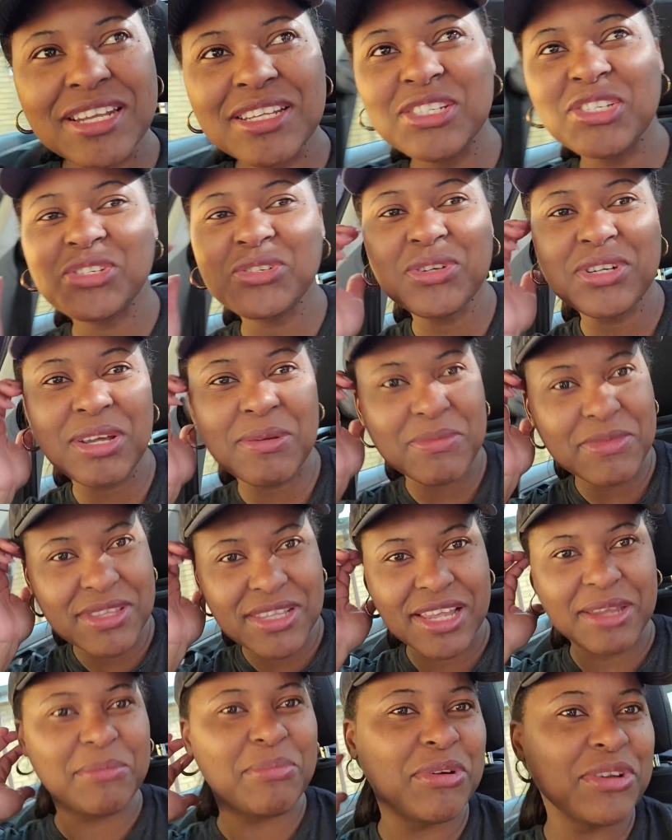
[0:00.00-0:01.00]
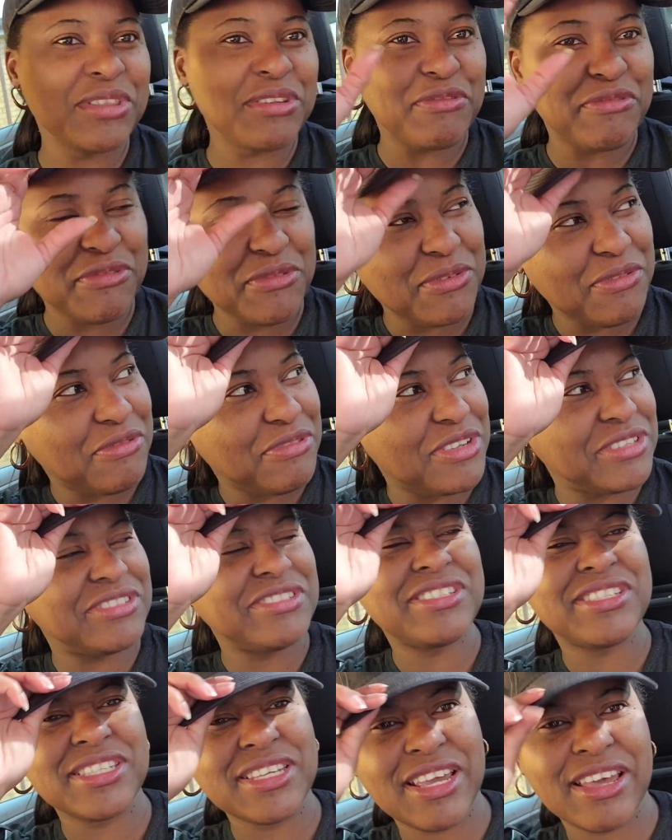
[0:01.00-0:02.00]
didn't show them, like bring the phone for you
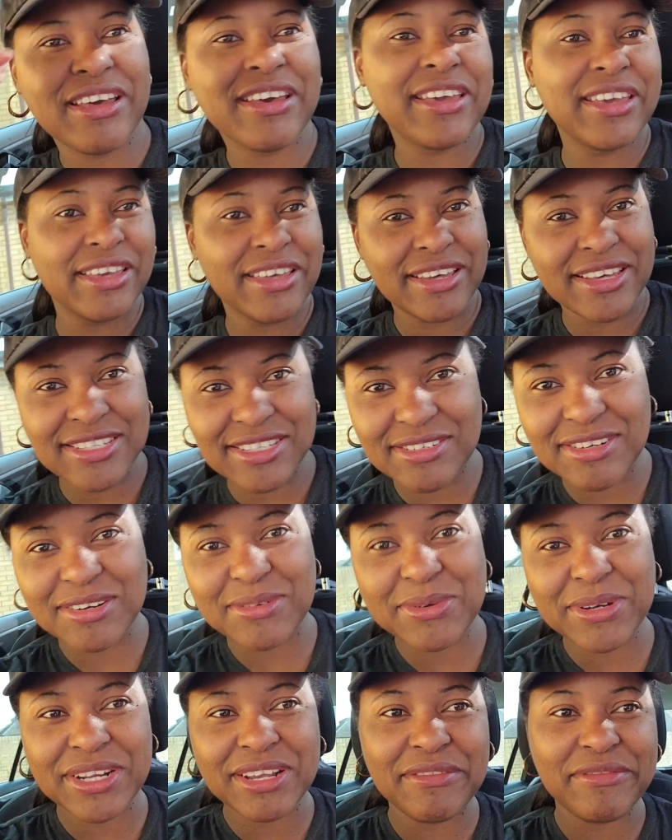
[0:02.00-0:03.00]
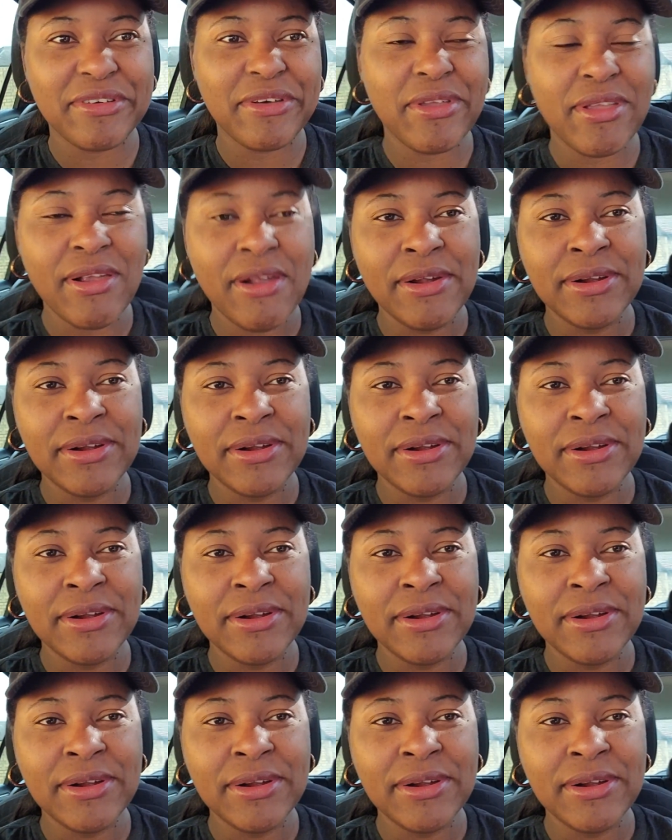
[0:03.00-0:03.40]
to say hi guys or whatever.